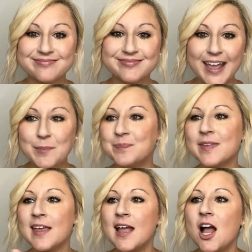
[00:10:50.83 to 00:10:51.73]
Okay?
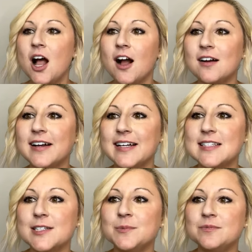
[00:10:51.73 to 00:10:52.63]
All
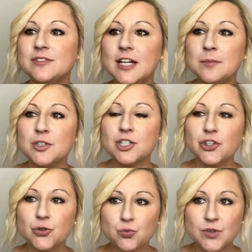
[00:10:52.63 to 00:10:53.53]
right. Number
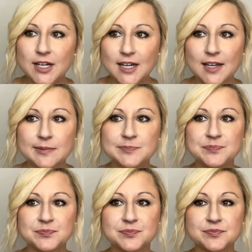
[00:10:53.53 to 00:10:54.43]
3,
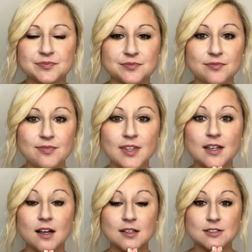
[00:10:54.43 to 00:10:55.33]

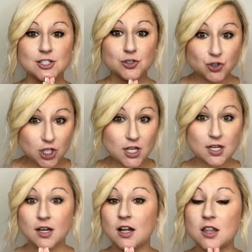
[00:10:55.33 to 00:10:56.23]
to look
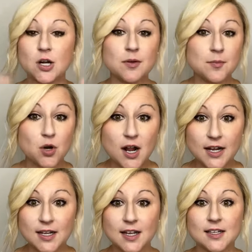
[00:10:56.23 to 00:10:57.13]
a little bit more
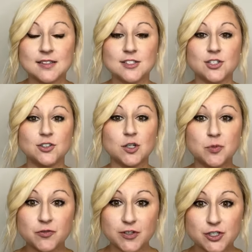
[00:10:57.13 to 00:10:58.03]
high-end, to look
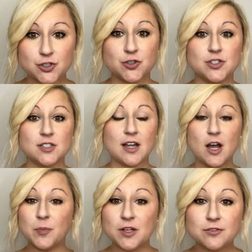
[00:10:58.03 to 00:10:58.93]
professional, to
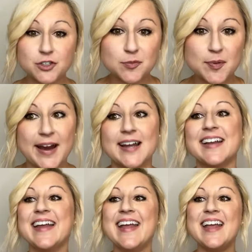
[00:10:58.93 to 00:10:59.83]
up-level your brand,
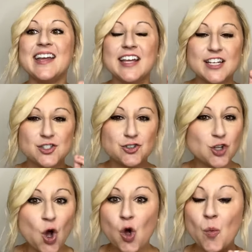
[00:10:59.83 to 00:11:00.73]
is
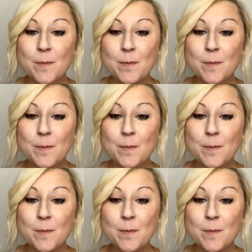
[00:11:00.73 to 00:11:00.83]
don't